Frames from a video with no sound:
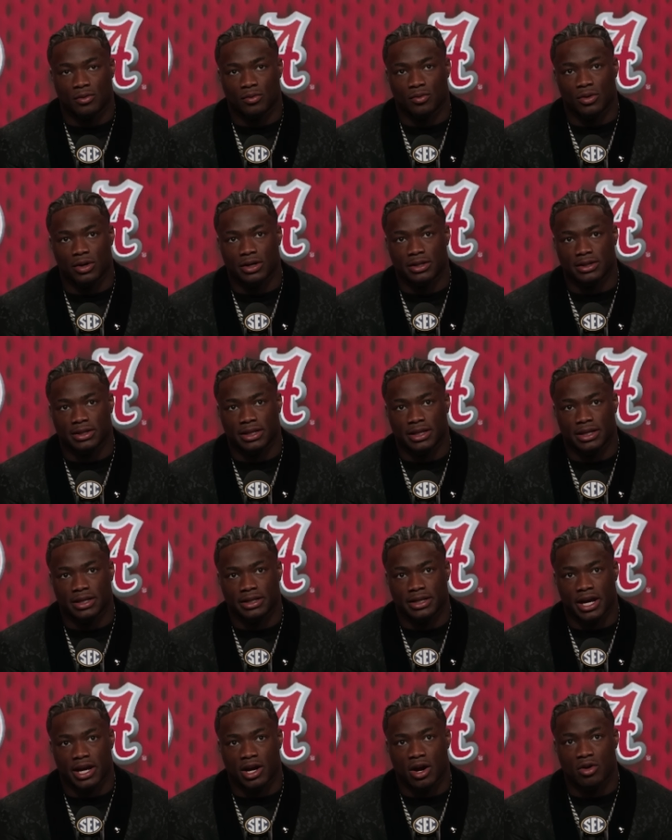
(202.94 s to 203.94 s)
one
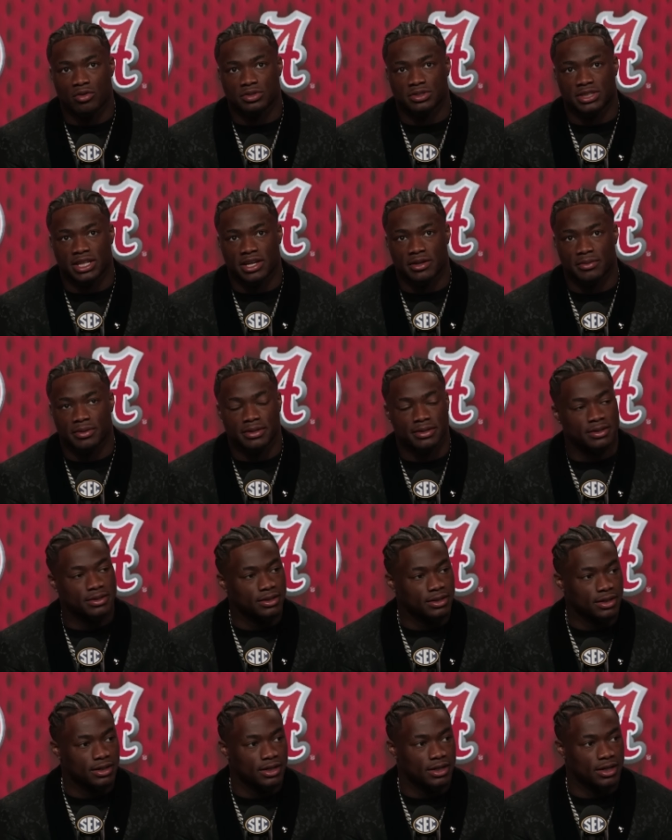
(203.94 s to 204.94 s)
thing that Coach Saban
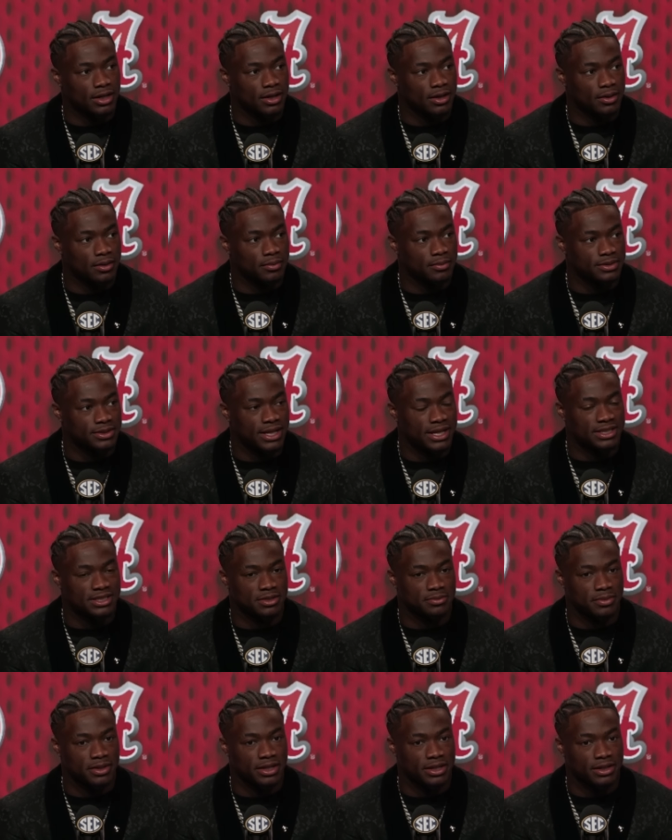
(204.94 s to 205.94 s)
um, said
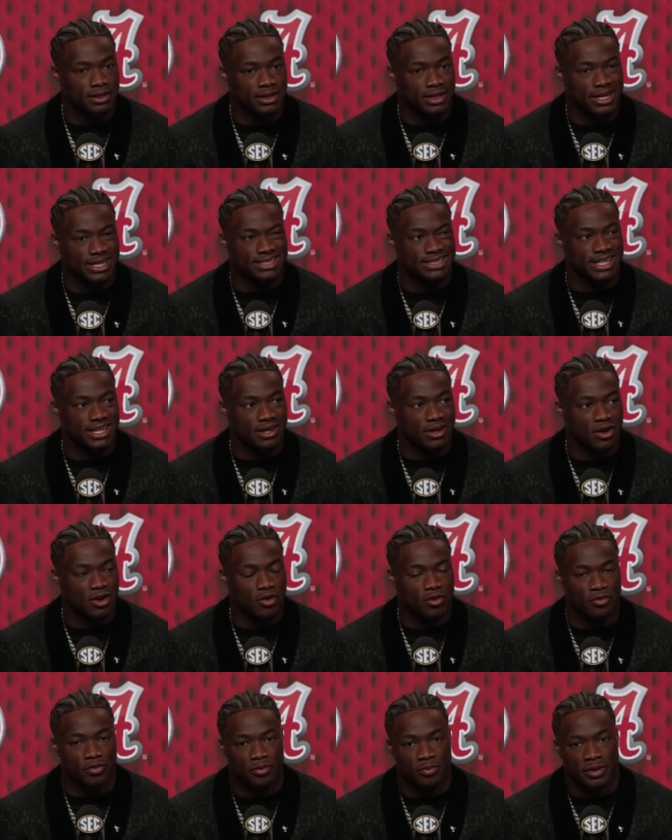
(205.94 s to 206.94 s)
to me and it set
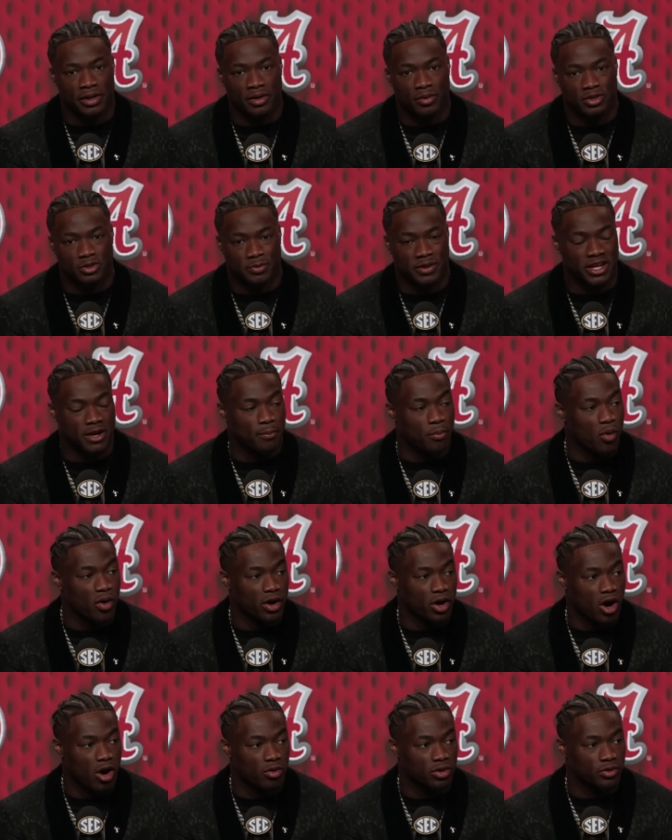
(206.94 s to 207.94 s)
home for me was being a
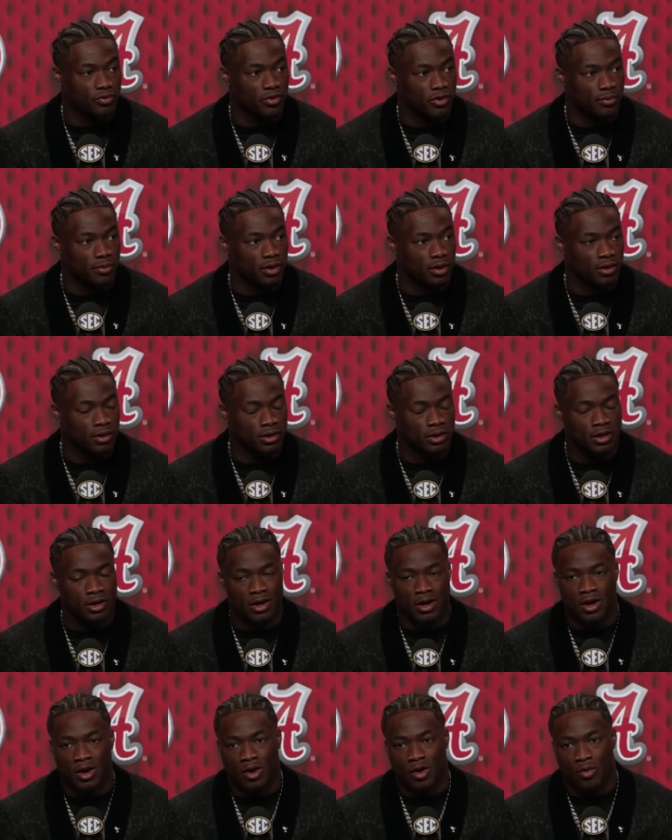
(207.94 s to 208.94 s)
point guard with the football,
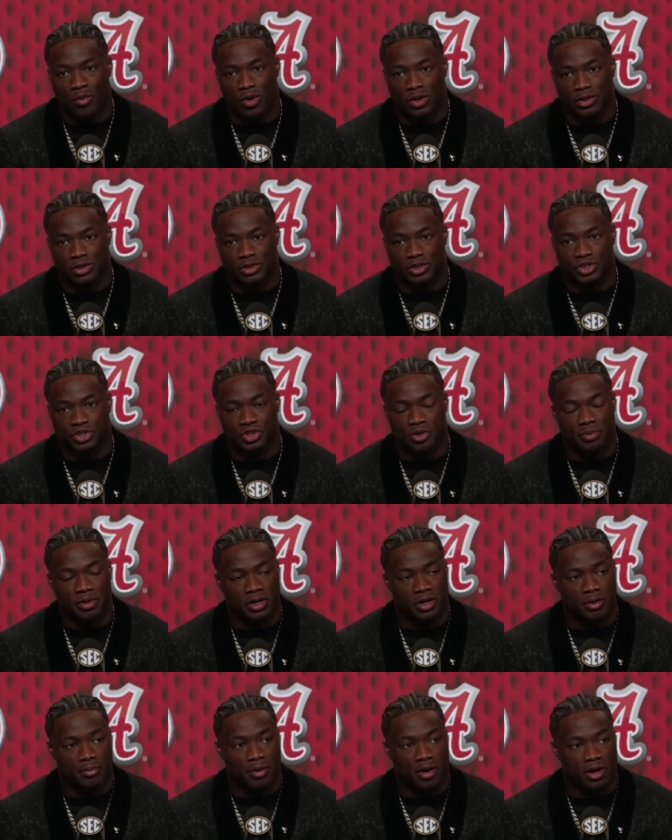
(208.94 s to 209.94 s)
whether
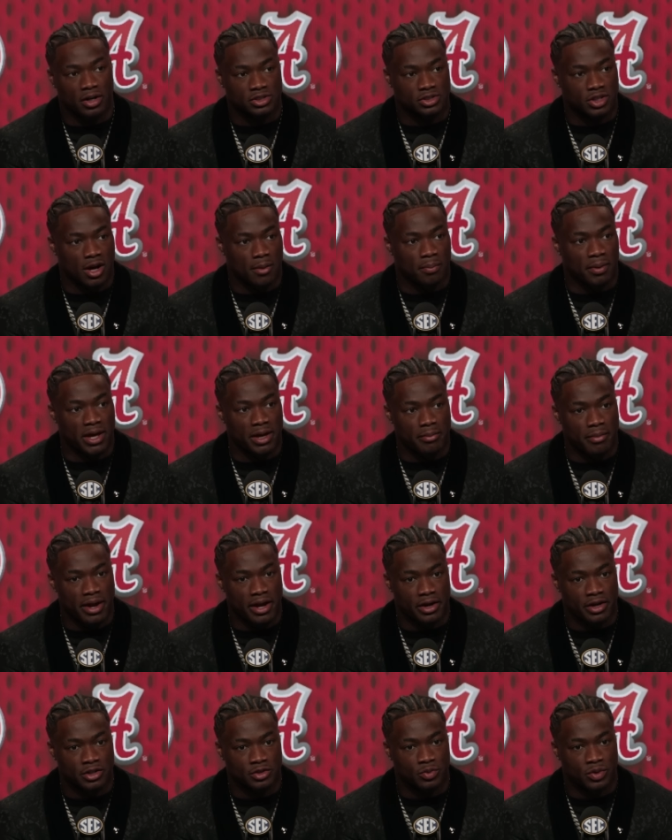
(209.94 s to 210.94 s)
distributing the ball to our
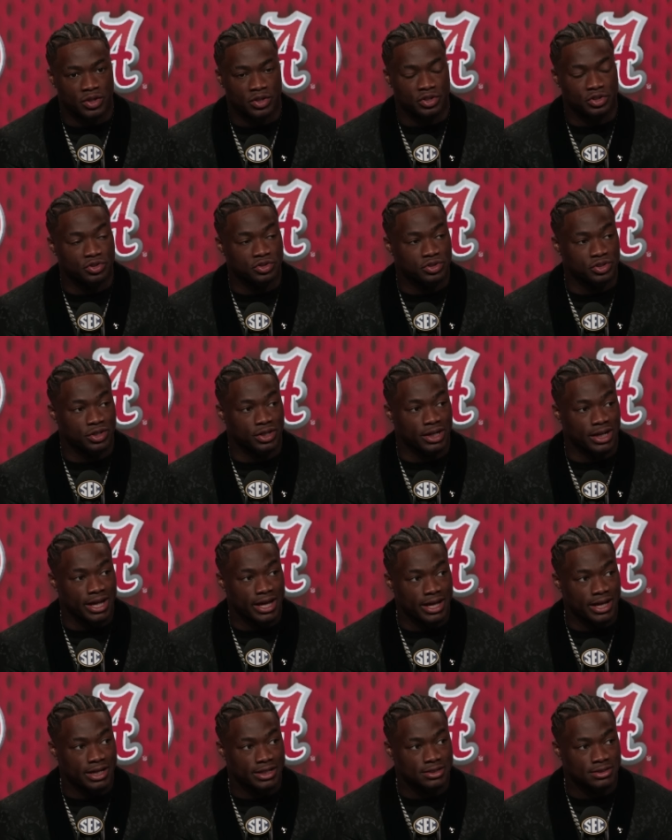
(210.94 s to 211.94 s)
playmakers, whether using your
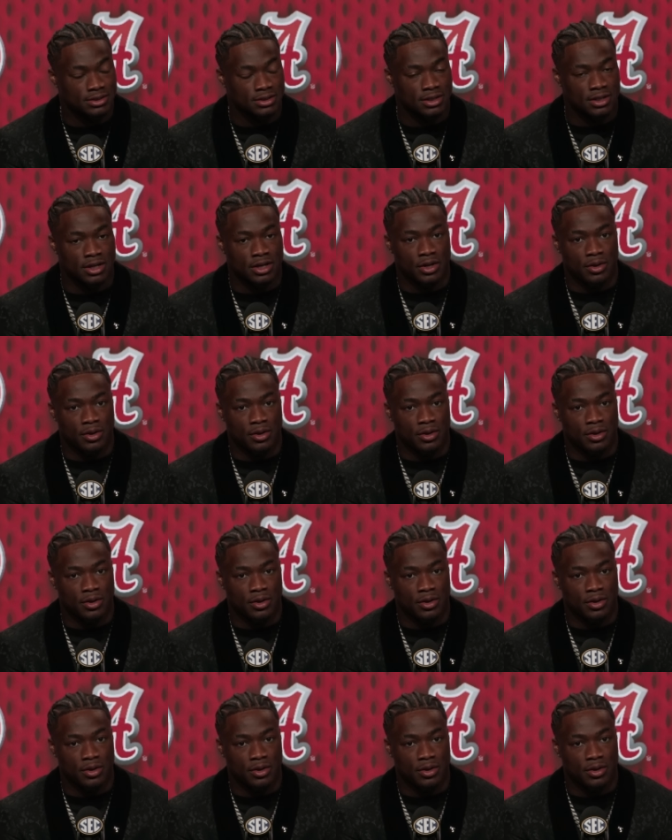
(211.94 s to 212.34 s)
legs,